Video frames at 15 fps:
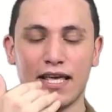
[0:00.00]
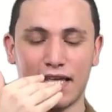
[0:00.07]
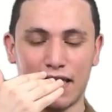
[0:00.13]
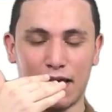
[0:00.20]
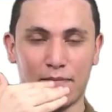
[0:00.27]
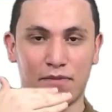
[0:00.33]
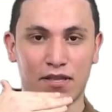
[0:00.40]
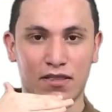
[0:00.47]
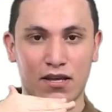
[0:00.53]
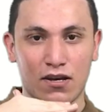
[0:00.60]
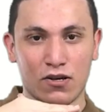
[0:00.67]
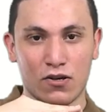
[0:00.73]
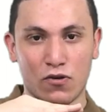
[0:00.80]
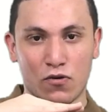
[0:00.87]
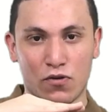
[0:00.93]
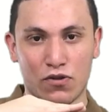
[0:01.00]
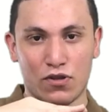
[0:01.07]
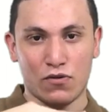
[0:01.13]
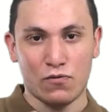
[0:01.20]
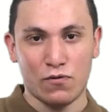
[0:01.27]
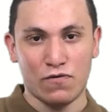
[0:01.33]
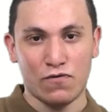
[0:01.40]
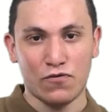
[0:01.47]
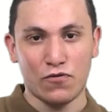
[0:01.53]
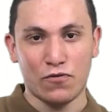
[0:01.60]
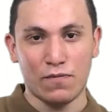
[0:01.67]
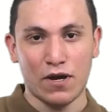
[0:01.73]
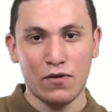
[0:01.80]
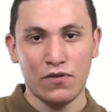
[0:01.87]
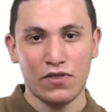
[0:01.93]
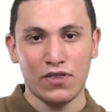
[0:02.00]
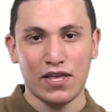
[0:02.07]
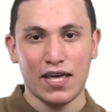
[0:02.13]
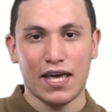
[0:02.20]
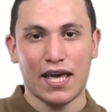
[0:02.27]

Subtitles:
keep the tongue on the roof of your mouth,